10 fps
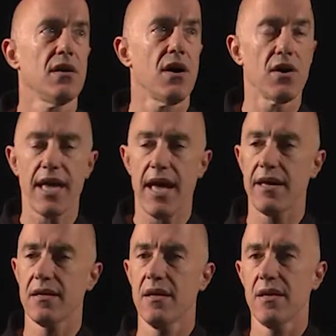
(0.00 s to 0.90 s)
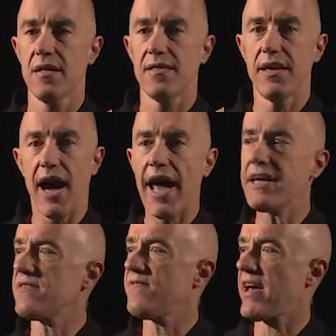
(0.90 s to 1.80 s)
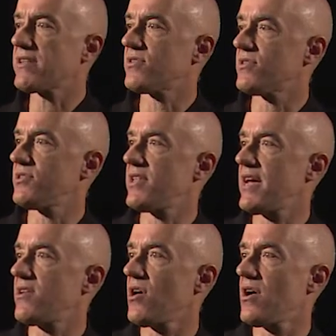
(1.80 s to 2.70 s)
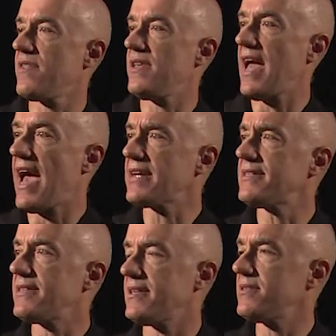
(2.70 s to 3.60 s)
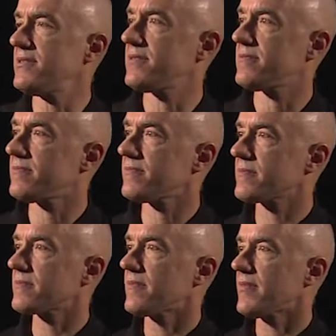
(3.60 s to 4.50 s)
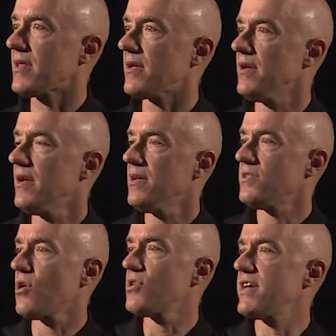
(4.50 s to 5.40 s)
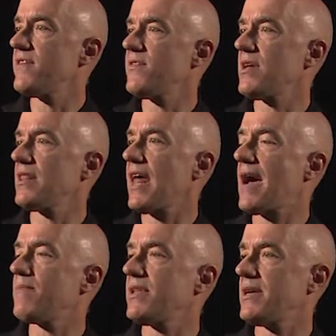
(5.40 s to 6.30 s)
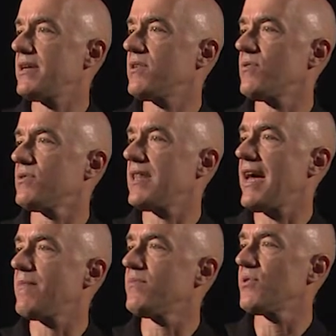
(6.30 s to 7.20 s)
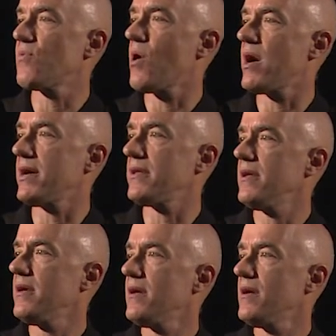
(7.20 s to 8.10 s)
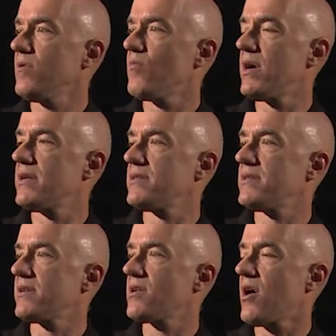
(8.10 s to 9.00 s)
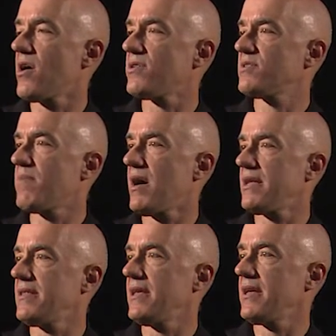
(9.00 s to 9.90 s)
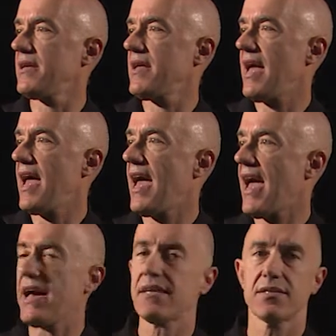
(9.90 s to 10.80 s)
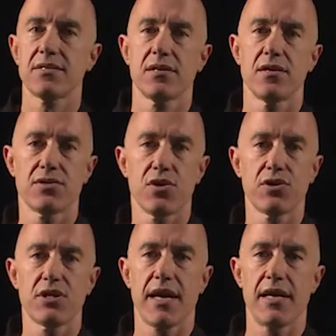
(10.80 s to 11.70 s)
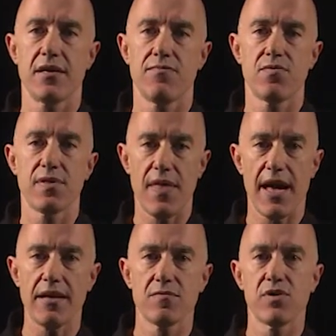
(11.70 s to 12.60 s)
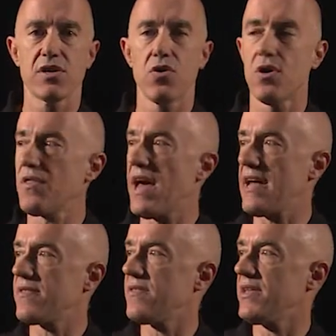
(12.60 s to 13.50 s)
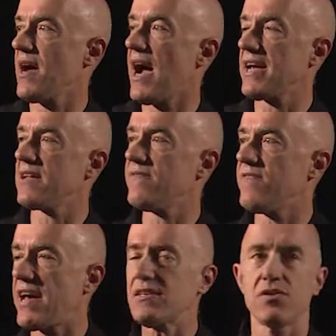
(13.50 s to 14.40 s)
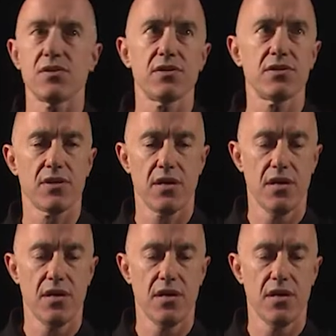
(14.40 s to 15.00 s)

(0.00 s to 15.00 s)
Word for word: Okay, the eigenvectors then are the x's. So given lambda equals lambda 1, what is the corresponding x associated with that? We call that the eigenvectors.